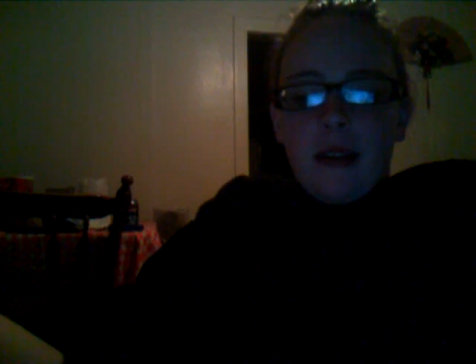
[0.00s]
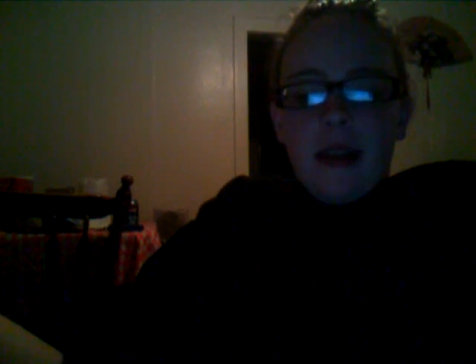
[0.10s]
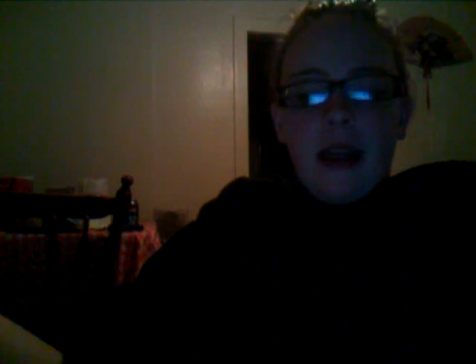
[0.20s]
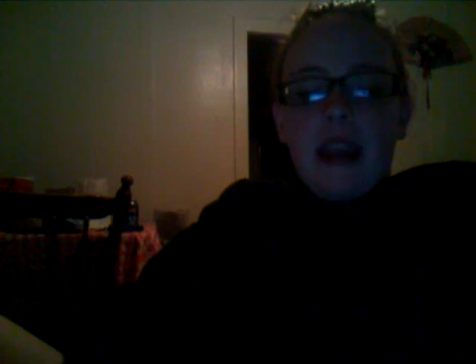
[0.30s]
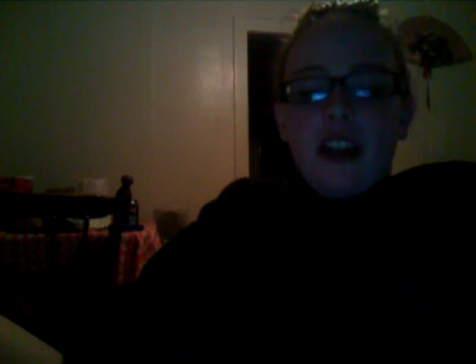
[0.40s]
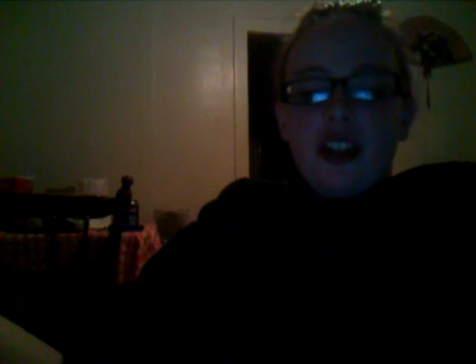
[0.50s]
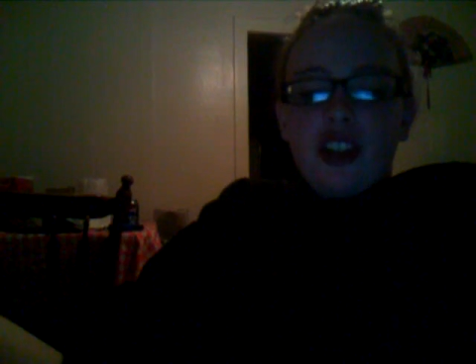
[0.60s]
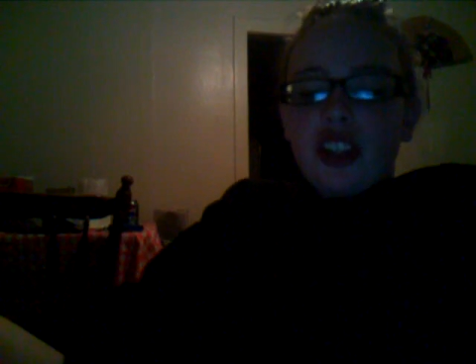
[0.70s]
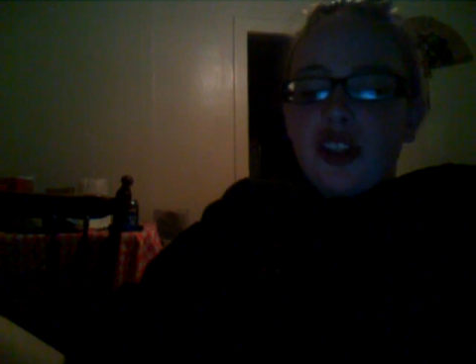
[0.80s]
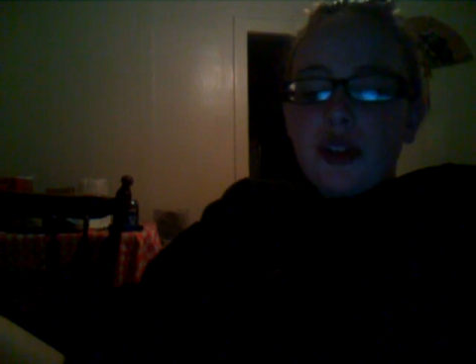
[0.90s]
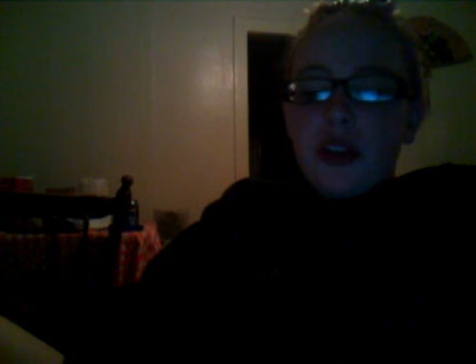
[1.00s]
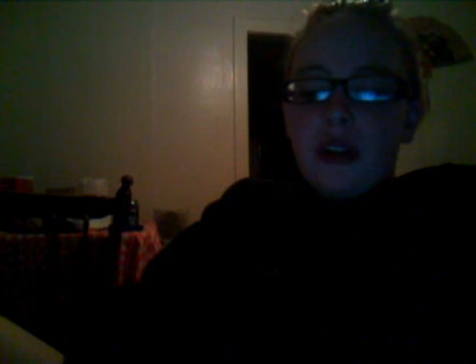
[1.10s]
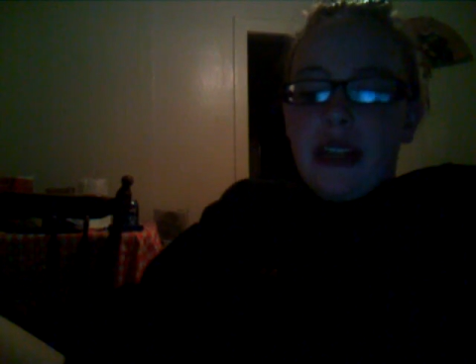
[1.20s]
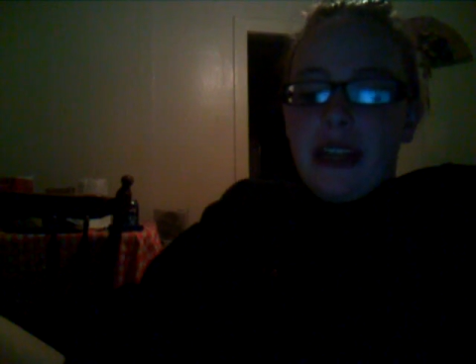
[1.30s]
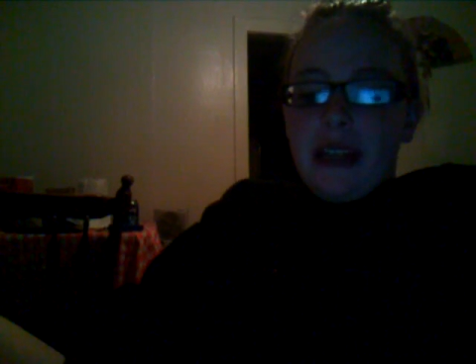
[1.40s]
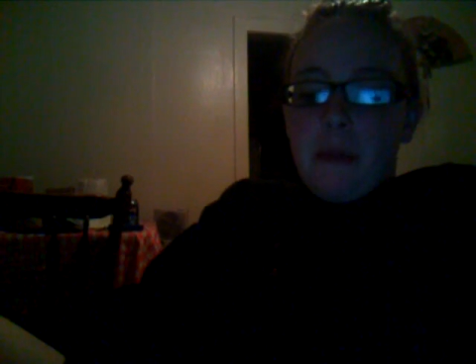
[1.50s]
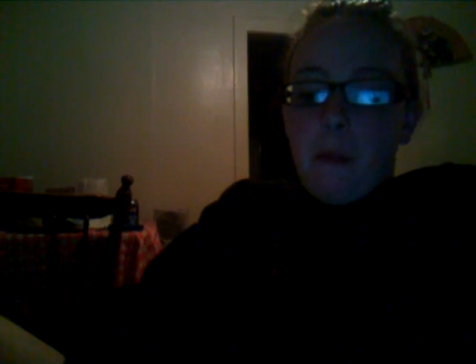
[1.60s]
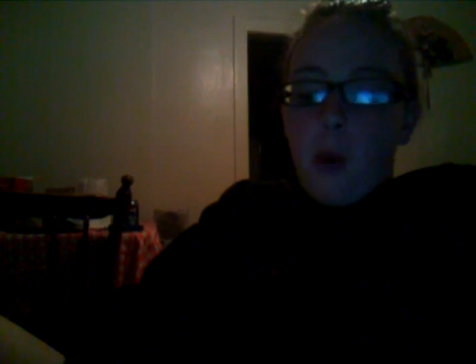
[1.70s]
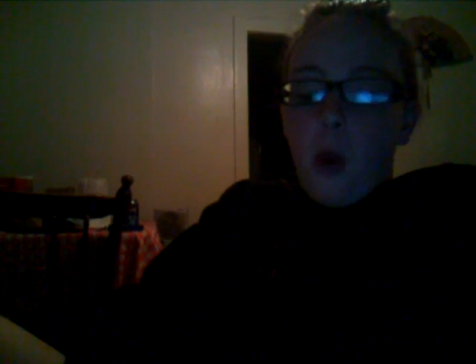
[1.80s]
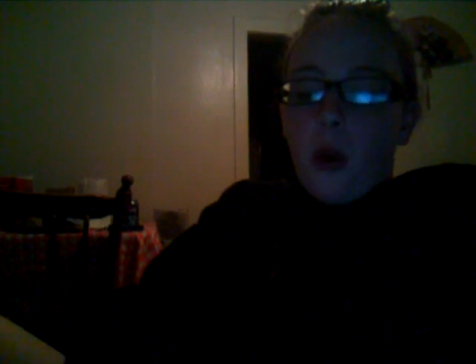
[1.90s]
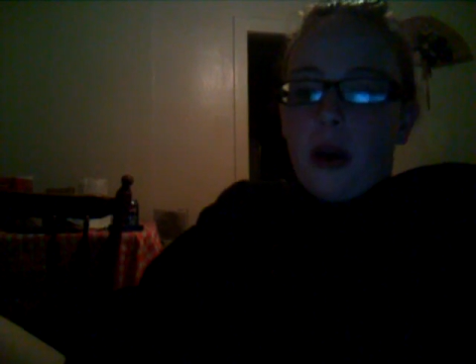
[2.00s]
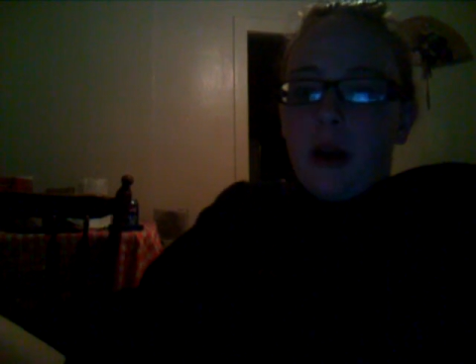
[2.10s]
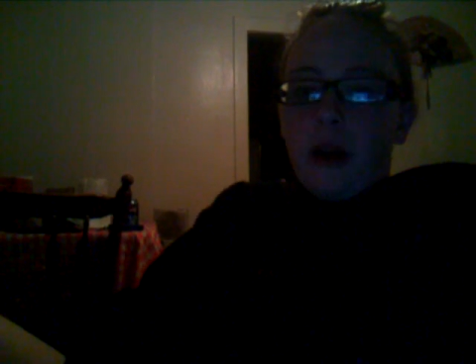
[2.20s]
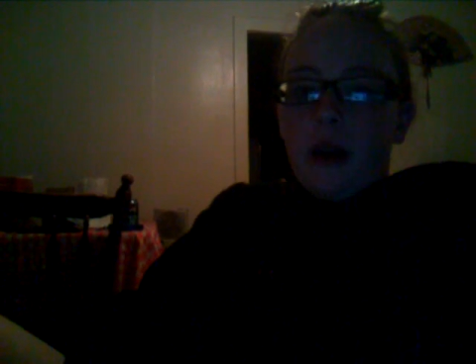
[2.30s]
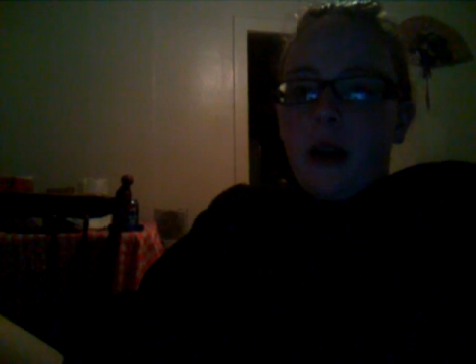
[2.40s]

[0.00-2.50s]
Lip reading: like, just so you'll eat more.